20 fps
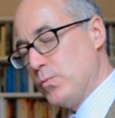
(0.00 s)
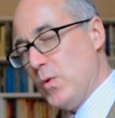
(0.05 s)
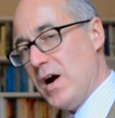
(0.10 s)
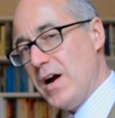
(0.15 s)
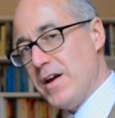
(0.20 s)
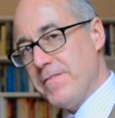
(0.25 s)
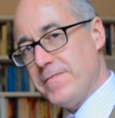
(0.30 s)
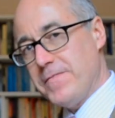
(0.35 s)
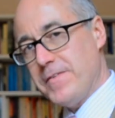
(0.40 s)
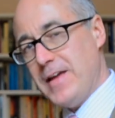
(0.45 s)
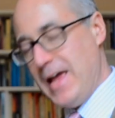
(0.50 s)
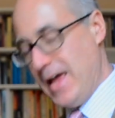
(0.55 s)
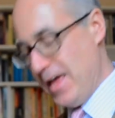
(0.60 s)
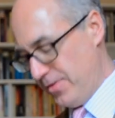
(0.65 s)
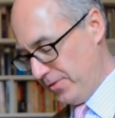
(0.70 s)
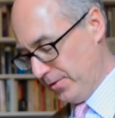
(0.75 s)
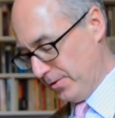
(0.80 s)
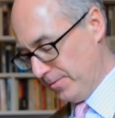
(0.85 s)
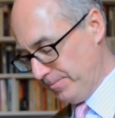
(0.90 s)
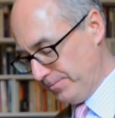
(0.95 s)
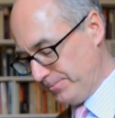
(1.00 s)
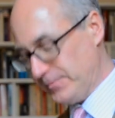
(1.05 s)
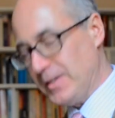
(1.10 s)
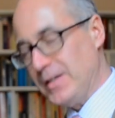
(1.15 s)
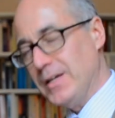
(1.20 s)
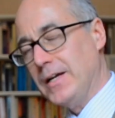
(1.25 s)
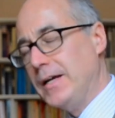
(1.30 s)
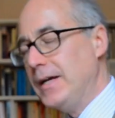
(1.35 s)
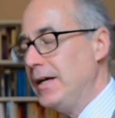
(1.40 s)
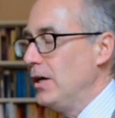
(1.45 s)
wife, Ethel,
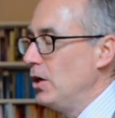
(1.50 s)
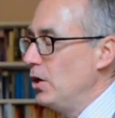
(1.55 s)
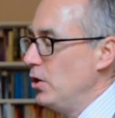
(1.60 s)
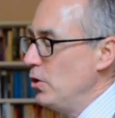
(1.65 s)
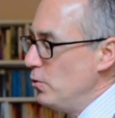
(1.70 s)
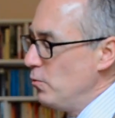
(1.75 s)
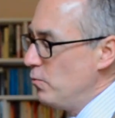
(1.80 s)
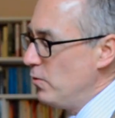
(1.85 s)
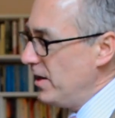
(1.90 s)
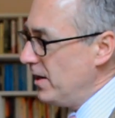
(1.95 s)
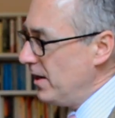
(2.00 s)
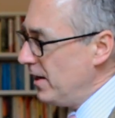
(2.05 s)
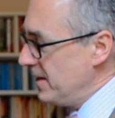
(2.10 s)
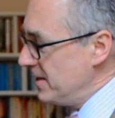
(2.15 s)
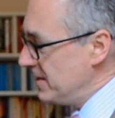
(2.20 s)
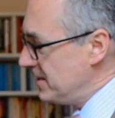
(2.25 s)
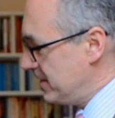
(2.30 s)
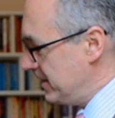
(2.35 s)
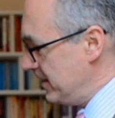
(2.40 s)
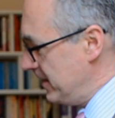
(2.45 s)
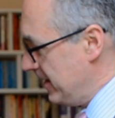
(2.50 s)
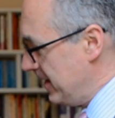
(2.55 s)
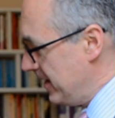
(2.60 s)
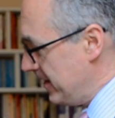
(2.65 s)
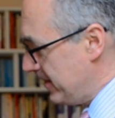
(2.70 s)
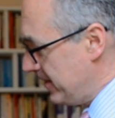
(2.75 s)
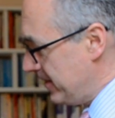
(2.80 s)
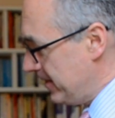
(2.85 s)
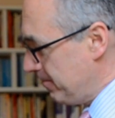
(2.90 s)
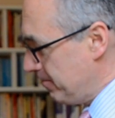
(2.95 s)
who realised
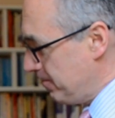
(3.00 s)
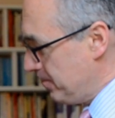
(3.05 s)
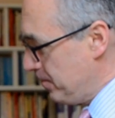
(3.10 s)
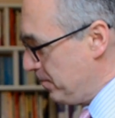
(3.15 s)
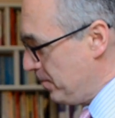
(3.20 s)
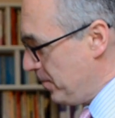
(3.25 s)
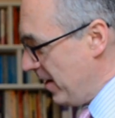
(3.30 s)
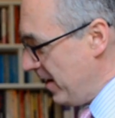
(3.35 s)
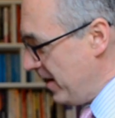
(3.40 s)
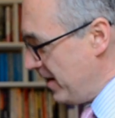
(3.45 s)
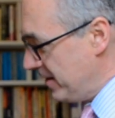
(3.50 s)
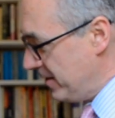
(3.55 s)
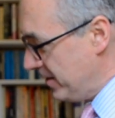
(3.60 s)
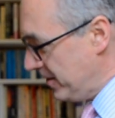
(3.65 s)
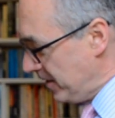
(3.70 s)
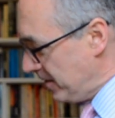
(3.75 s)
by